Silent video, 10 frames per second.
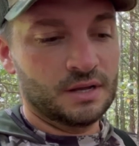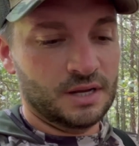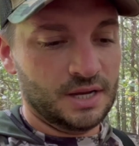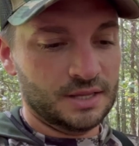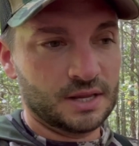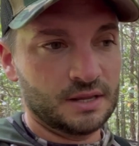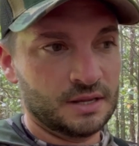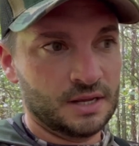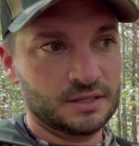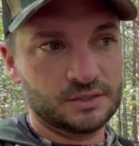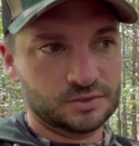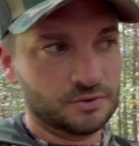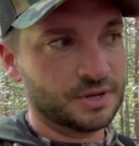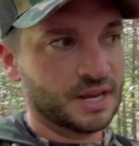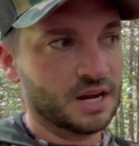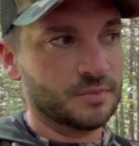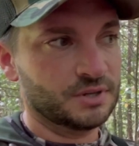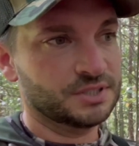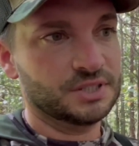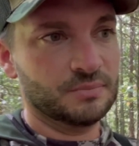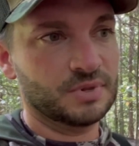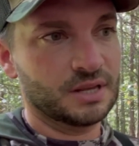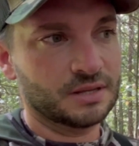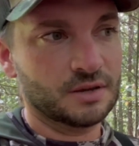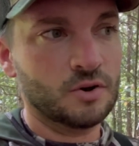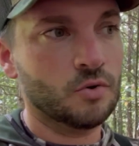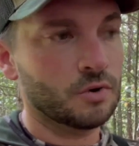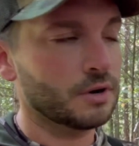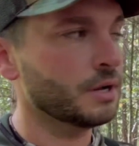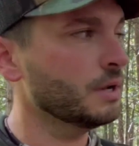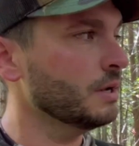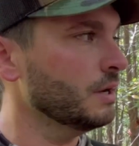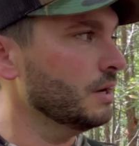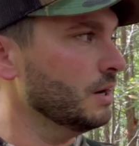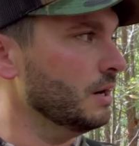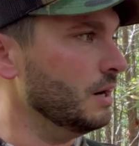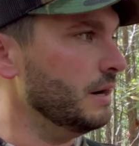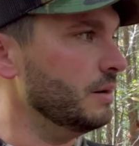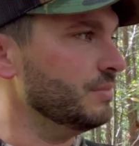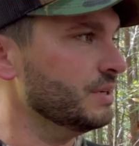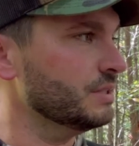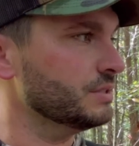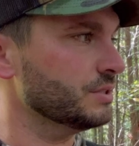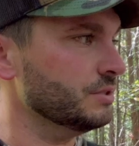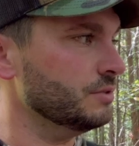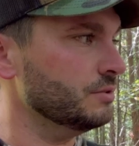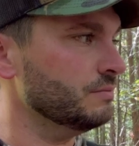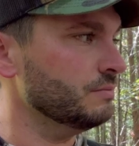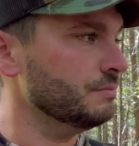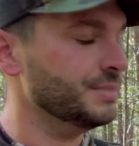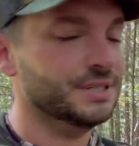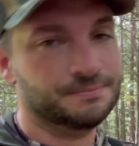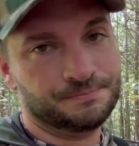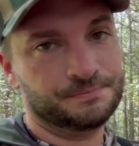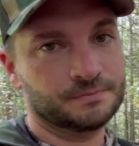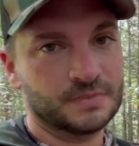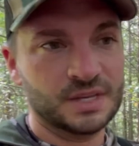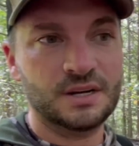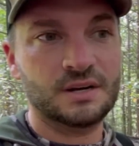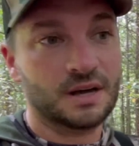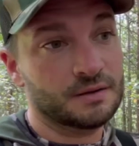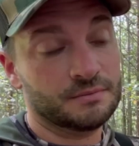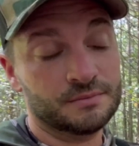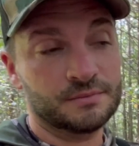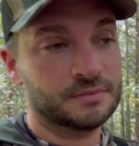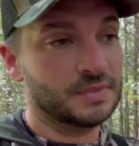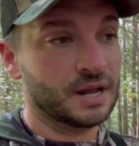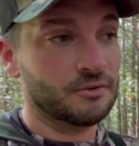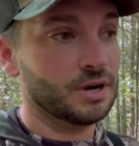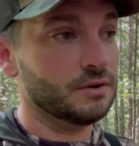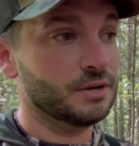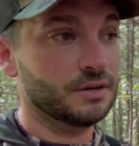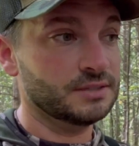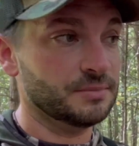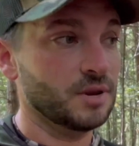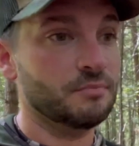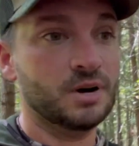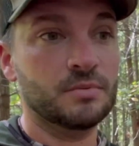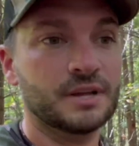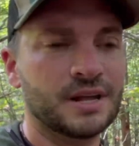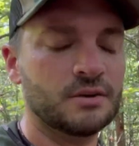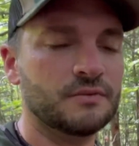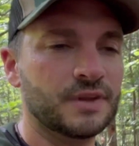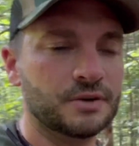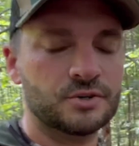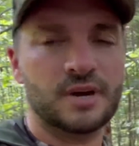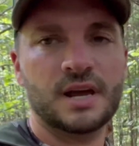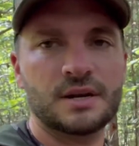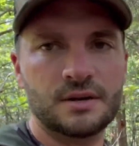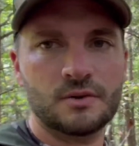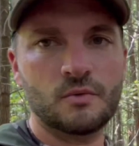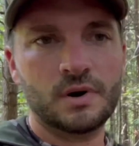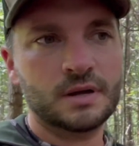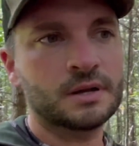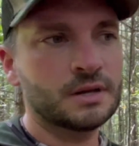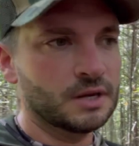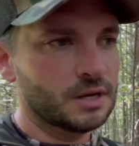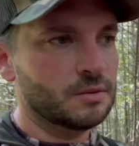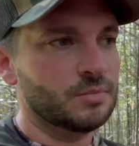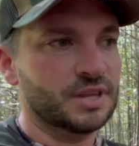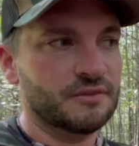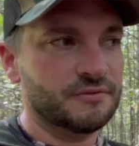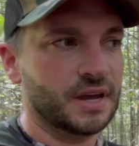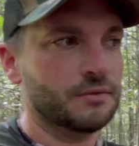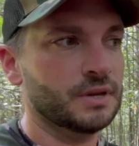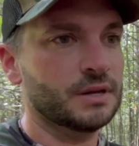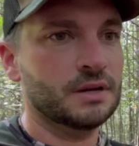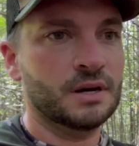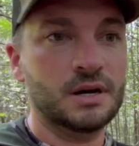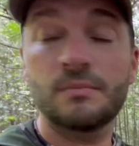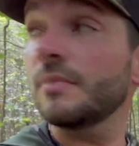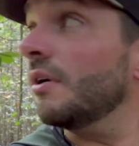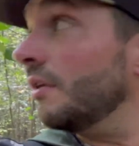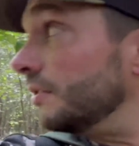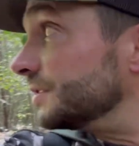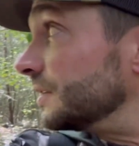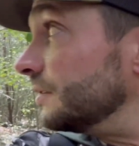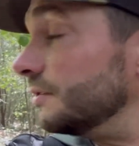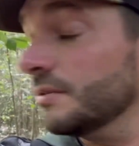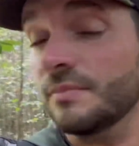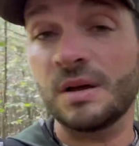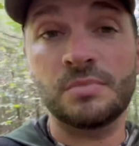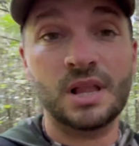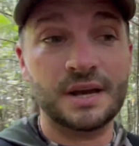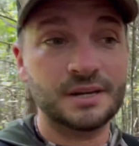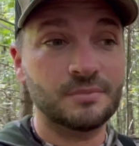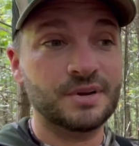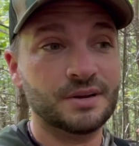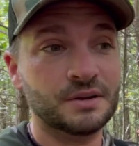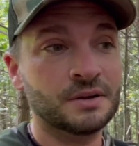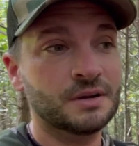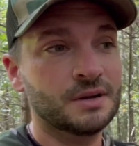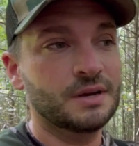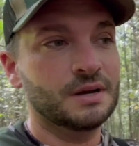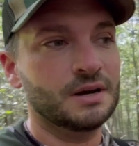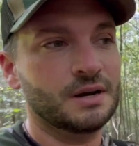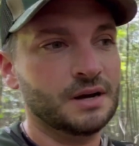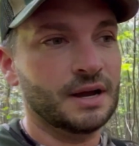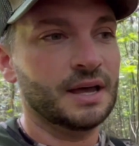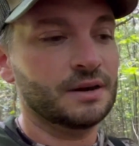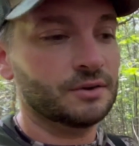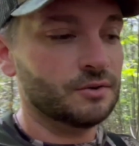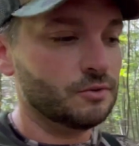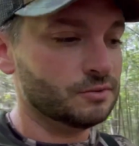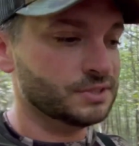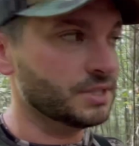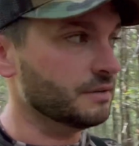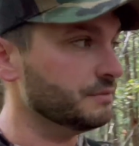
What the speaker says: and stole the camera, snipped like the cord. But you know, I don't know, you know, somebody in public, I don't know if they were tracking a deer or what, but they found it. Also, my blind up here had an old set of